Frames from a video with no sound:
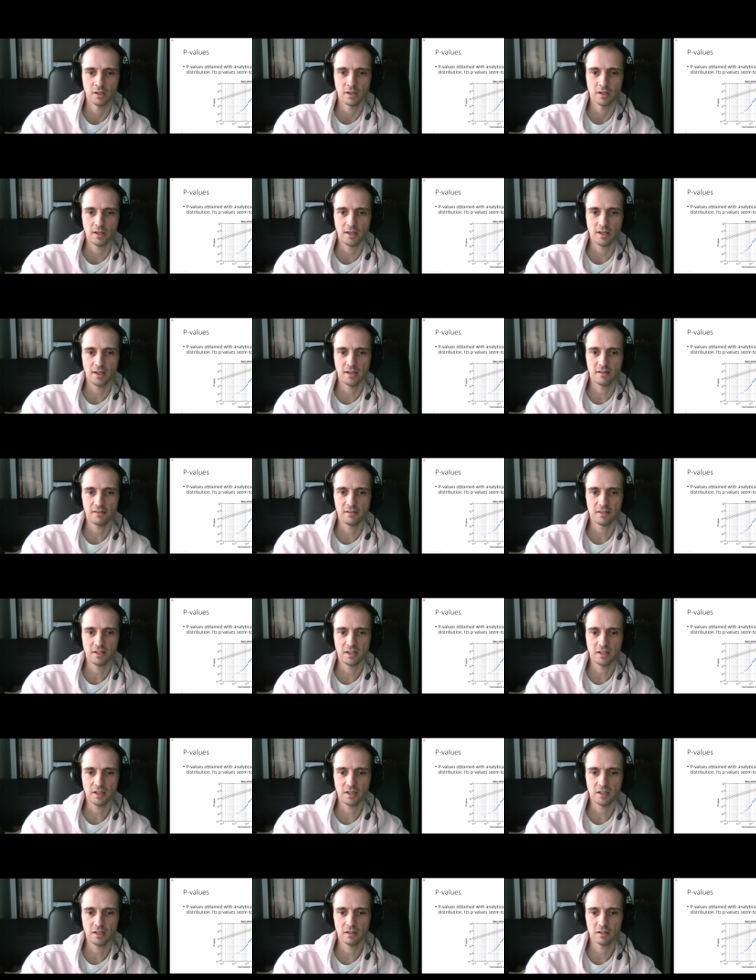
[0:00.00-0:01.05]
and
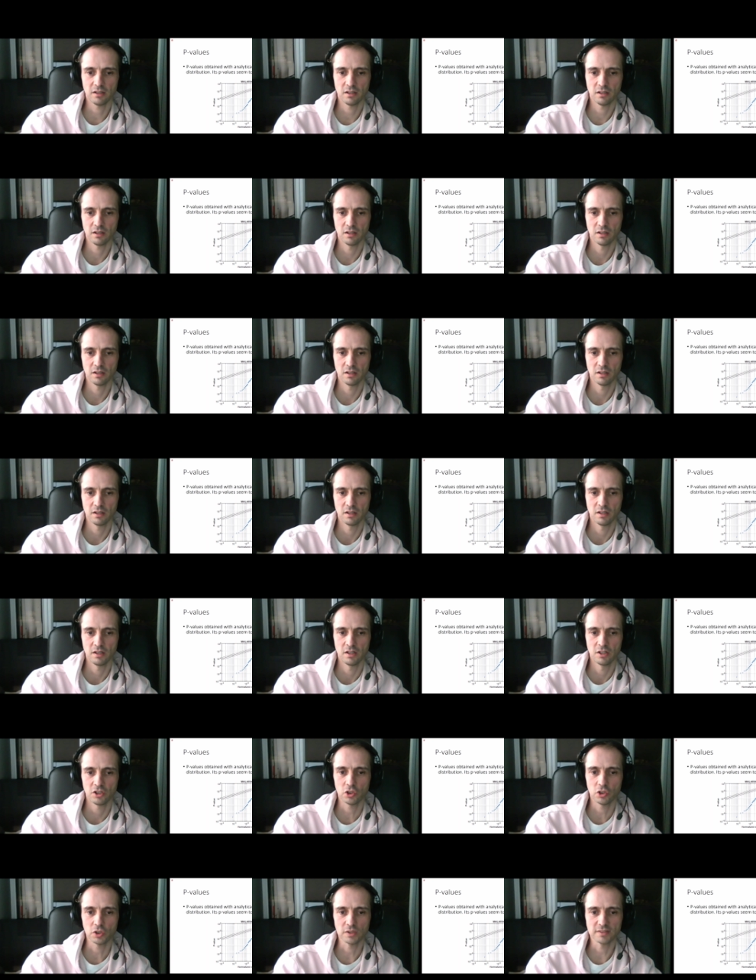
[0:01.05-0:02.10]
they
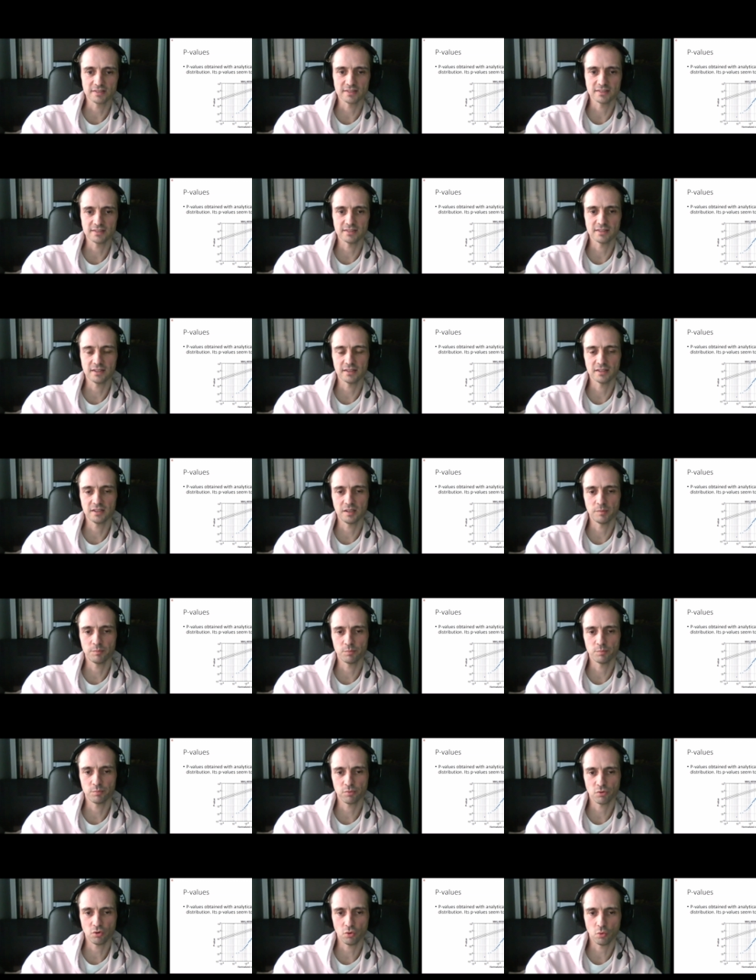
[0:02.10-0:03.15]
consistently
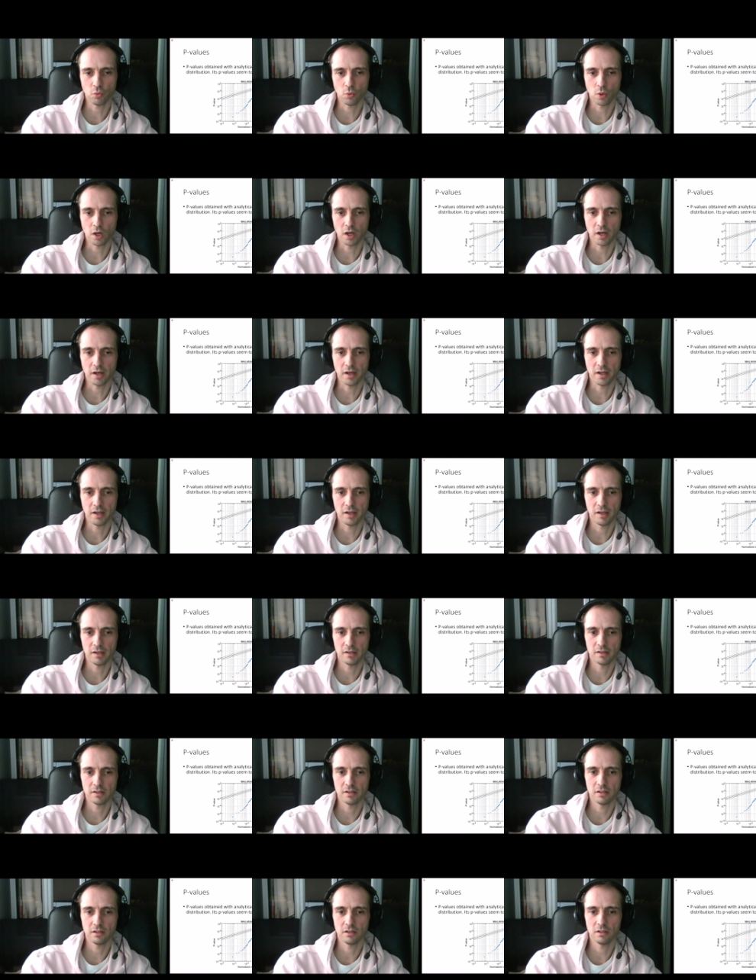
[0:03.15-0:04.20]

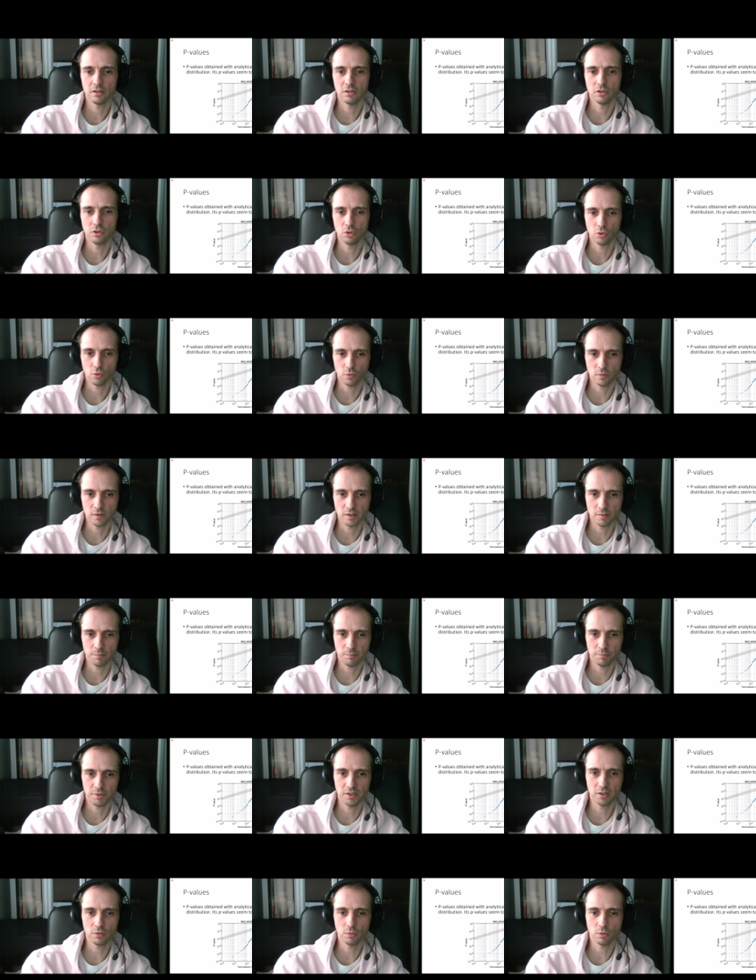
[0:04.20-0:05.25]
provide lower
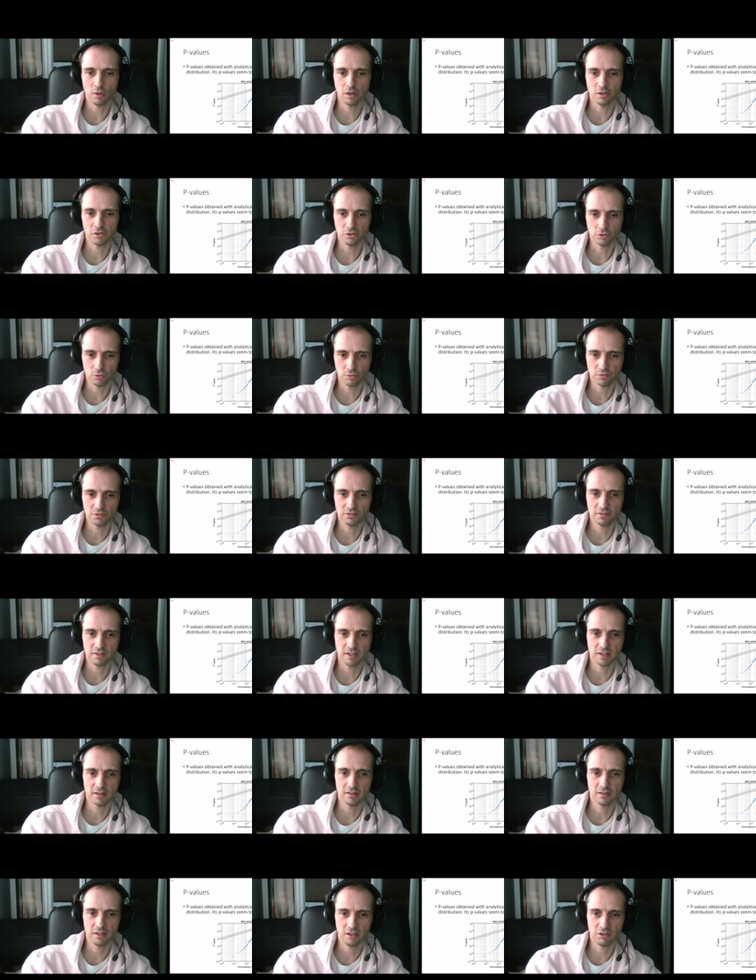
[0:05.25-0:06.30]
p-values
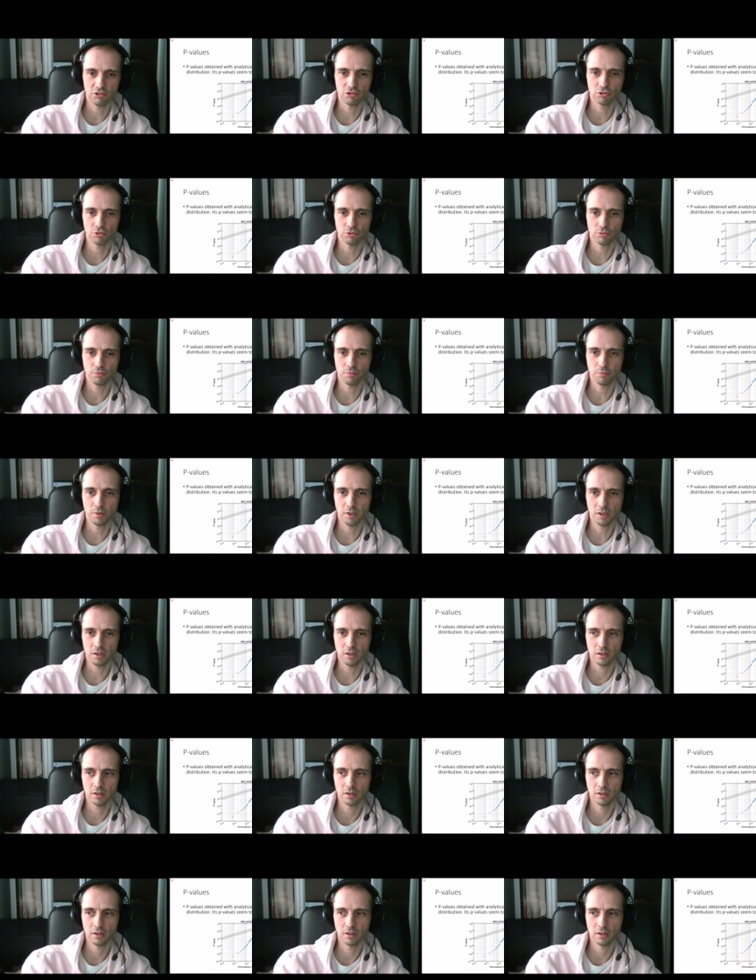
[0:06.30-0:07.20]
than they should be,